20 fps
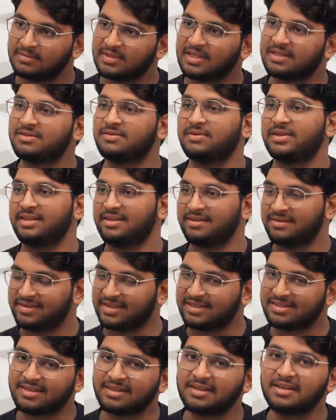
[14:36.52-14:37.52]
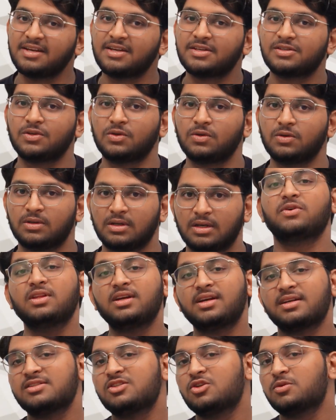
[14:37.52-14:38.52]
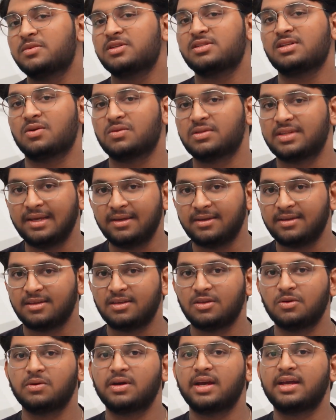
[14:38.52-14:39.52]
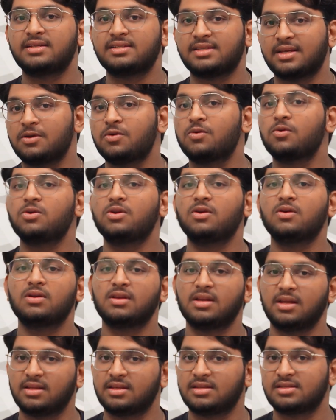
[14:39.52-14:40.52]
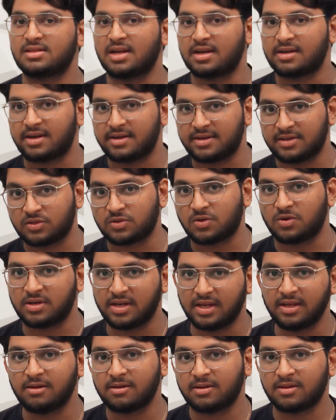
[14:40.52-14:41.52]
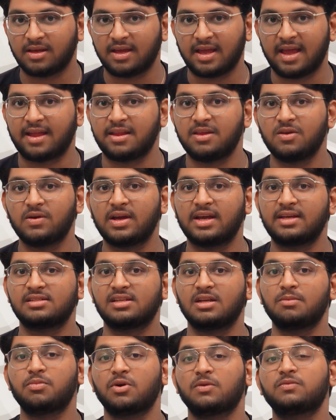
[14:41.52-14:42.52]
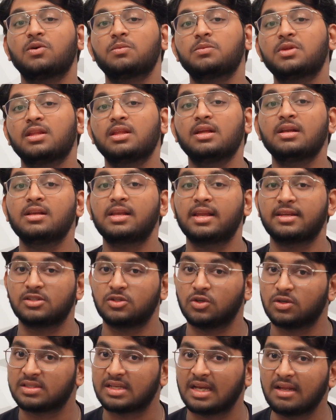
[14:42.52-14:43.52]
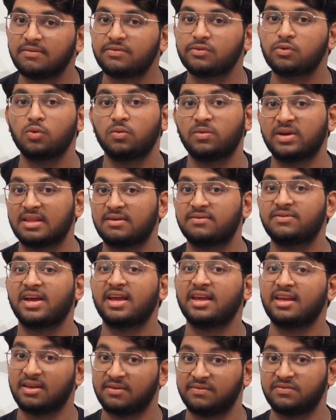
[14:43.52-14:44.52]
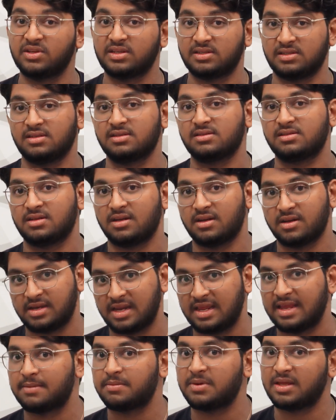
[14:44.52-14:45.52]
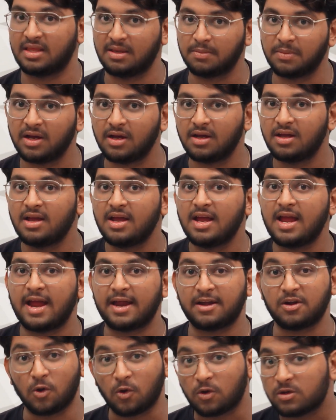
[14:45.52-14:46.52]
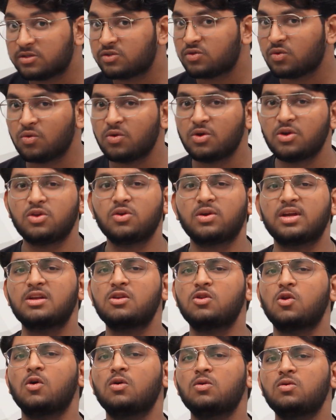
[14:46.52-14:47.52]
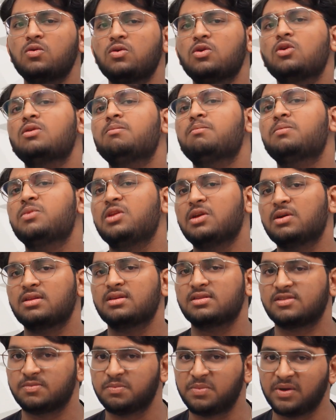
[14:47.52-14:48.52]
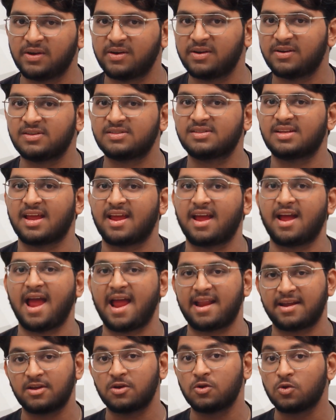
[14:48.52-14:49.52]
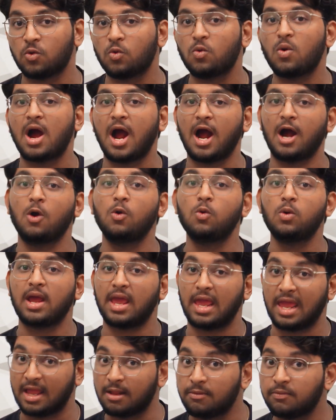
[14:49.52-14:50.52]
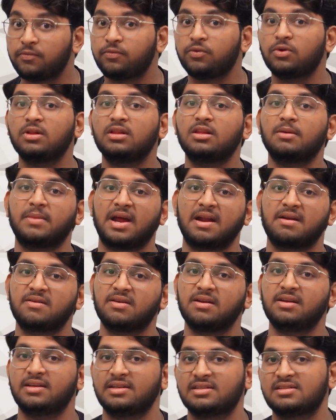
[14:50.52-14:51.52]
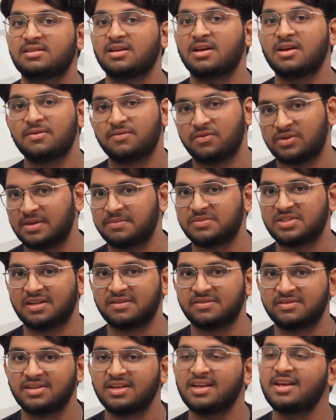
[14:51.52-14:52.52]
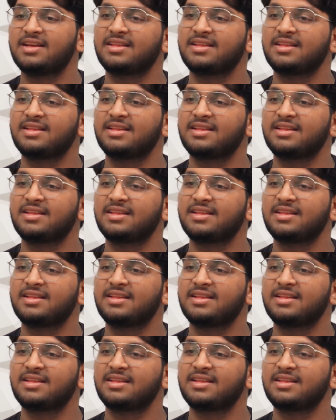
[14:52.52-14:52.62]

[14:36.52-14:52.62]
That's very interesting. So for the consumers out there, you guys can go to your nearest Tata Tiscon dealer and you guys can perform the ring test yourself to verify if this is a TMT rebar. And also you can talk to your nearest builders and know how helpful the mandrel is for themselves.